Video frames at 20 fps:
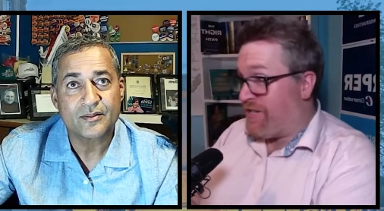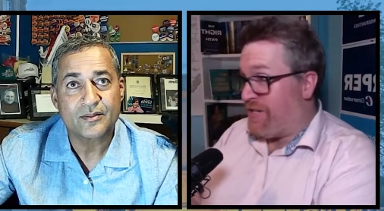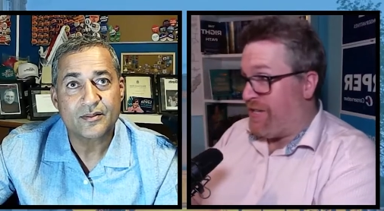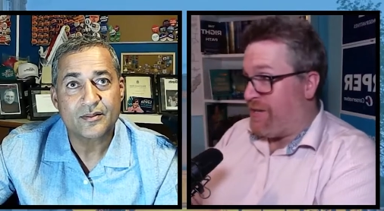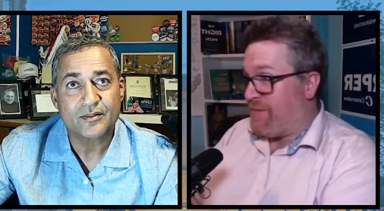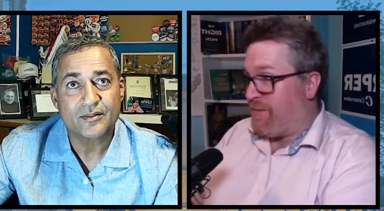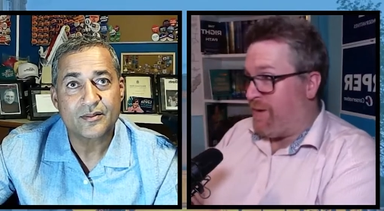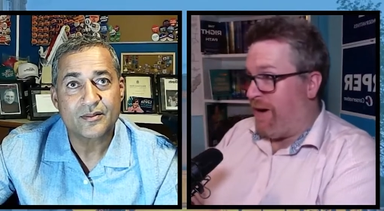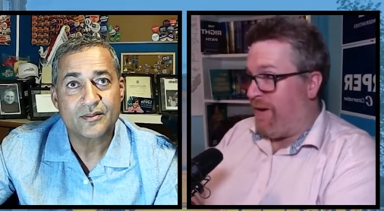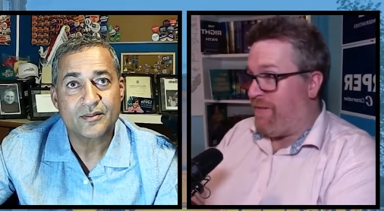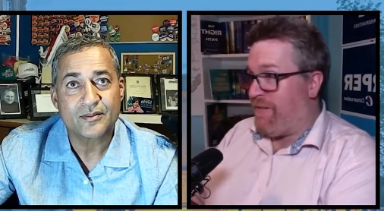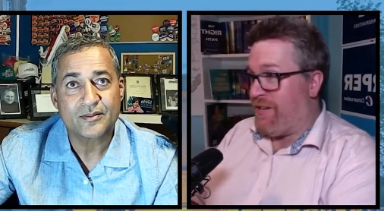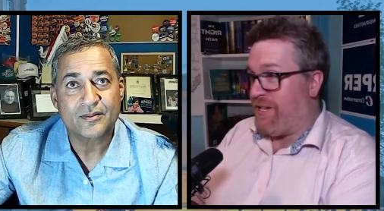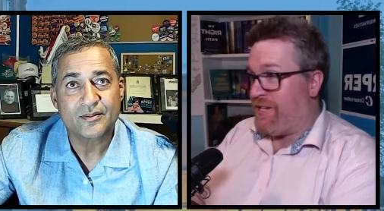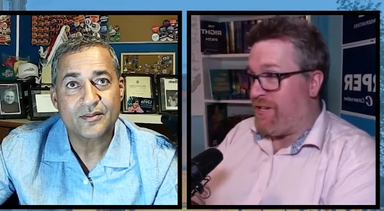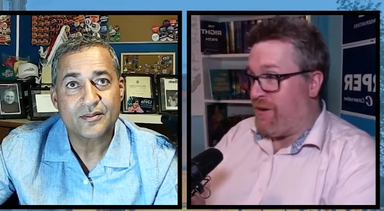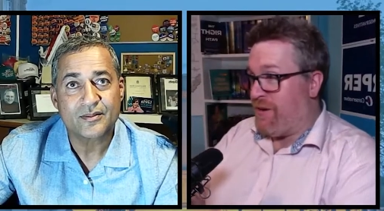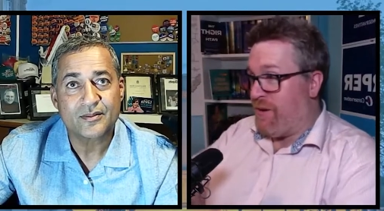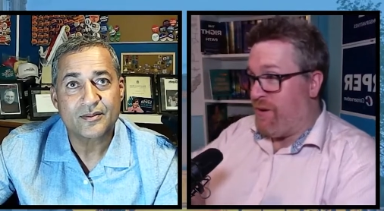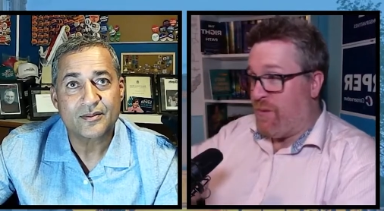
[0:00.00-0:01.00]
Speaker 1: this
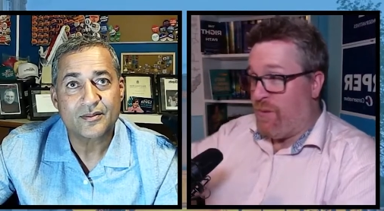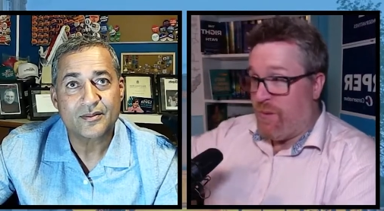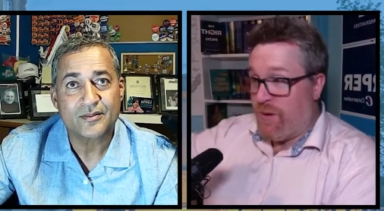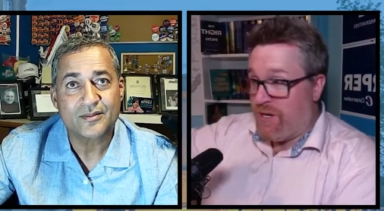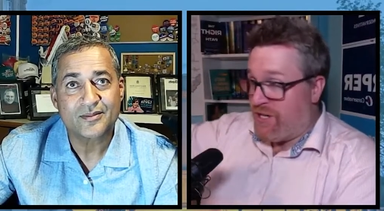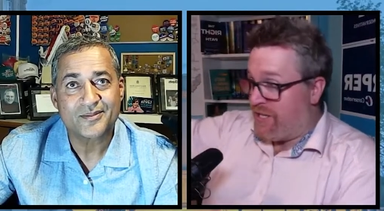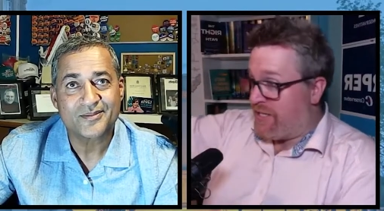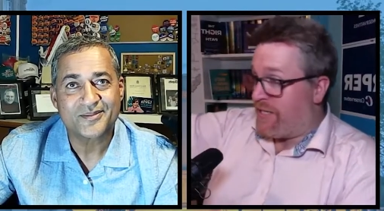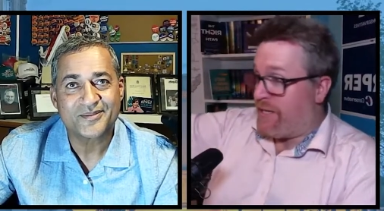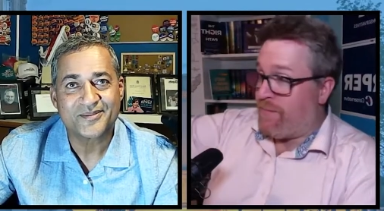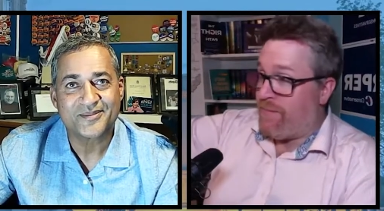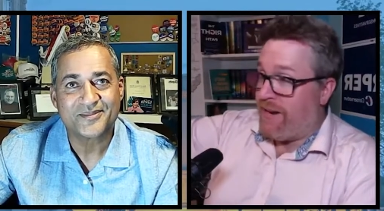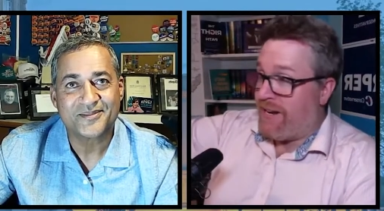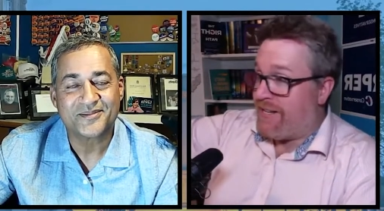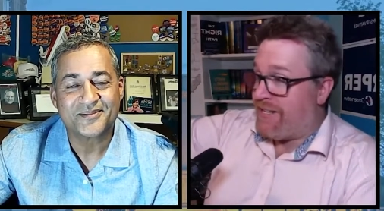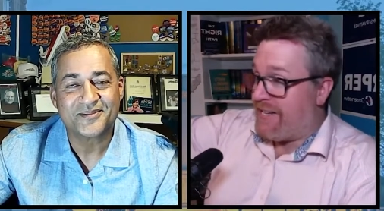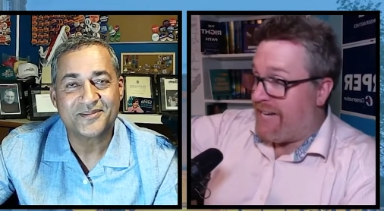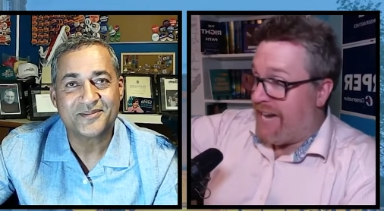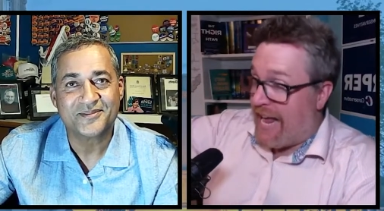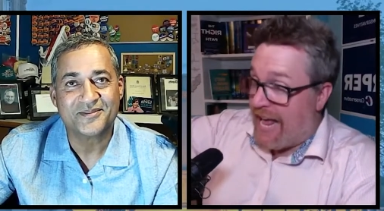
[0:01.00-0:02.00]
province. You were just in
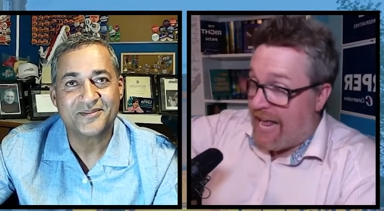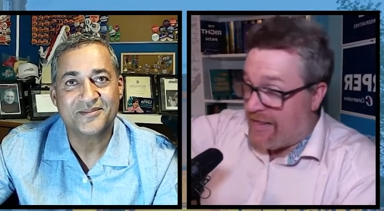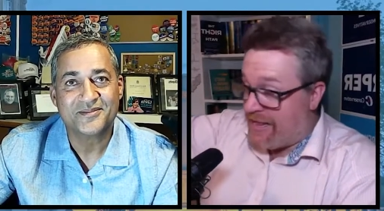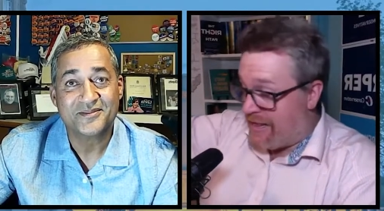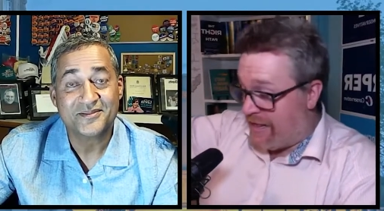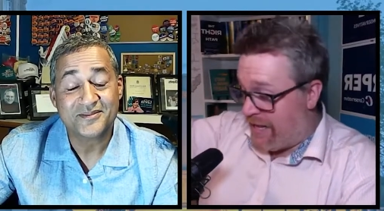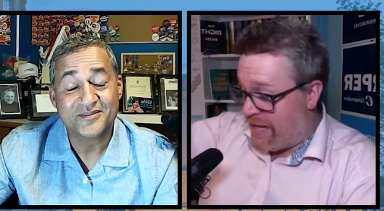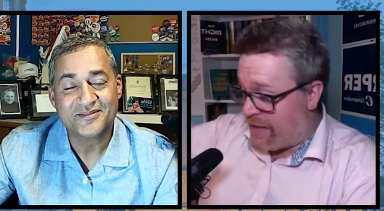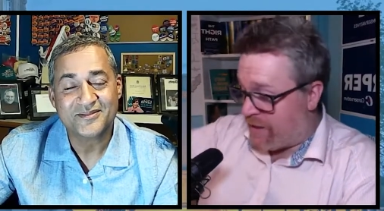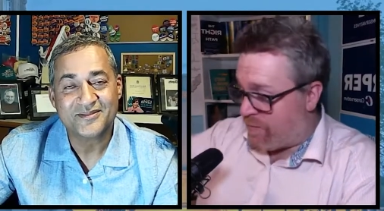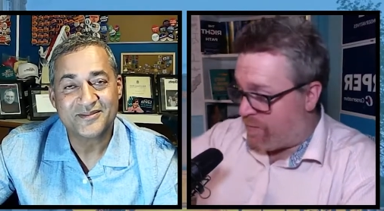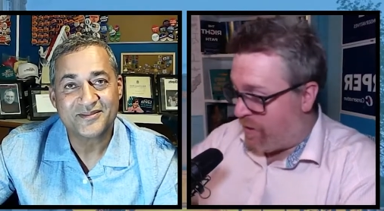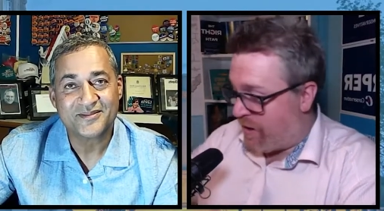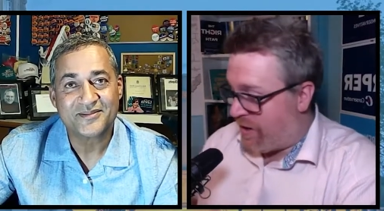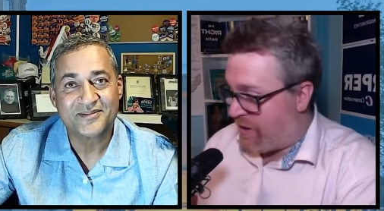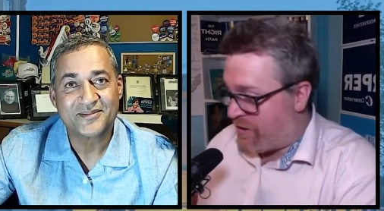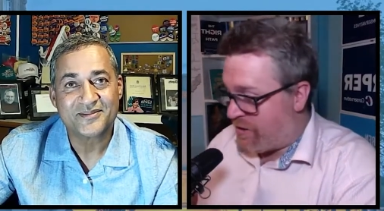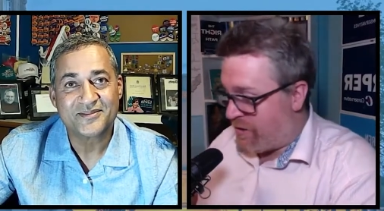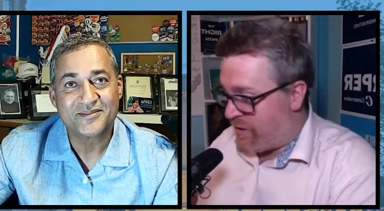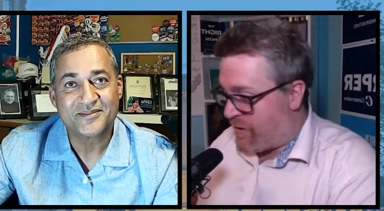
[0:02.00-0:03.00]
Medicine Hat, Lethbridge.